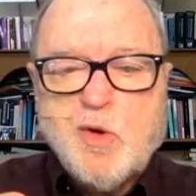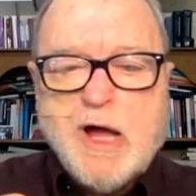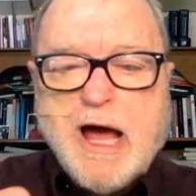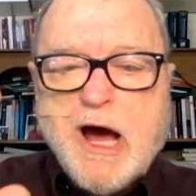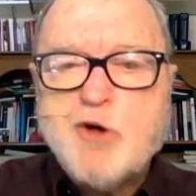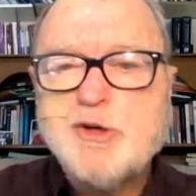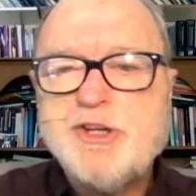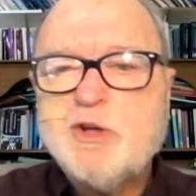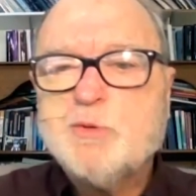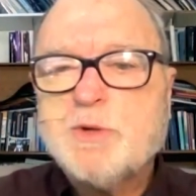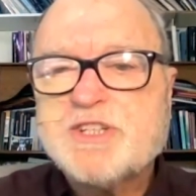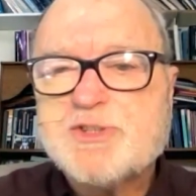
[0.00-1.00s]
how can
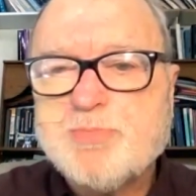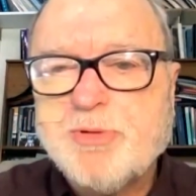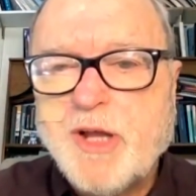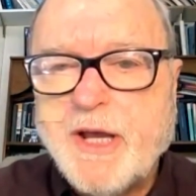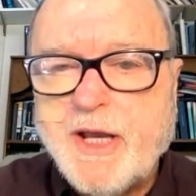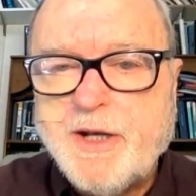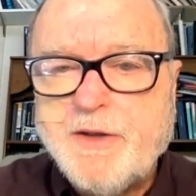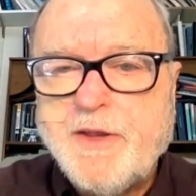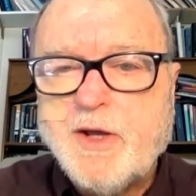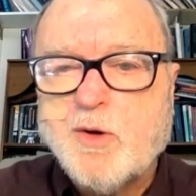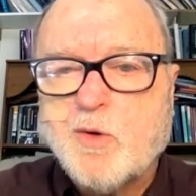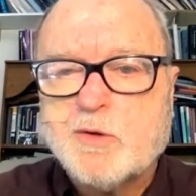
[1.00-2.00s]
you explain
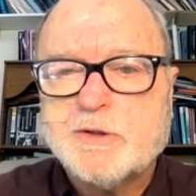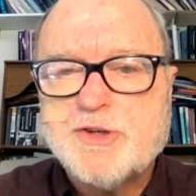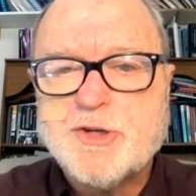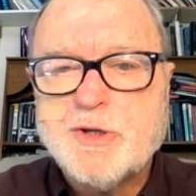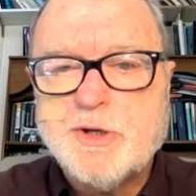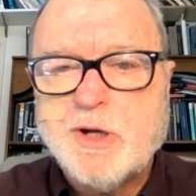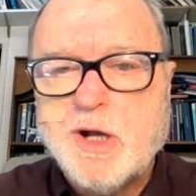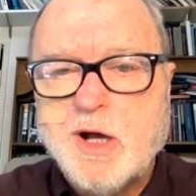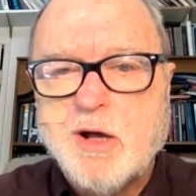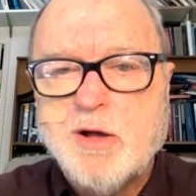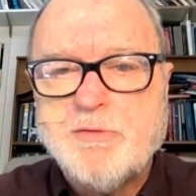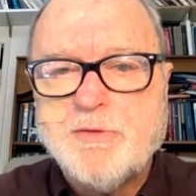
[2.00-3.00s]
the origin
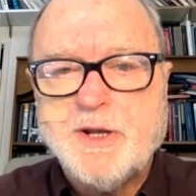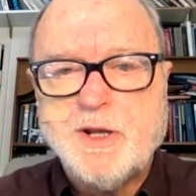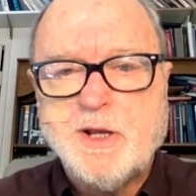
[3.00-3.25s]
of